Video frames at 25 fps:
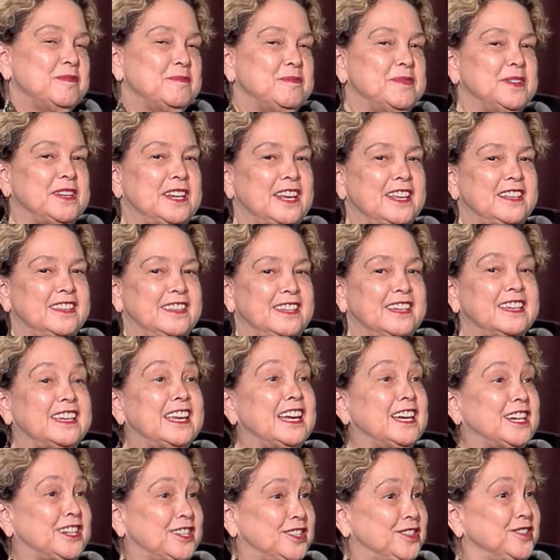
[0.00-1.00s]
But I think
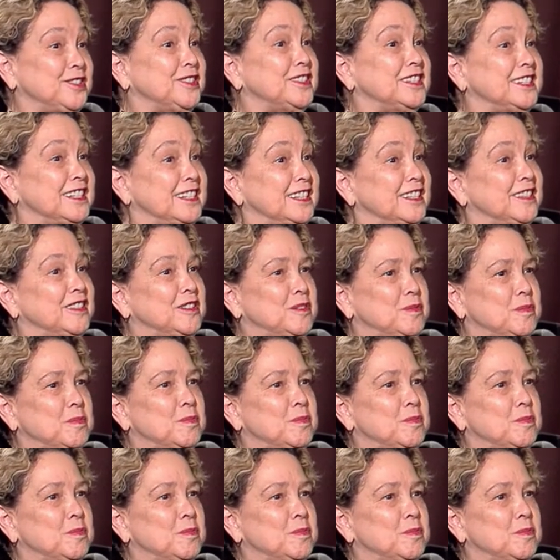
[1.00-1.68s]
actually there are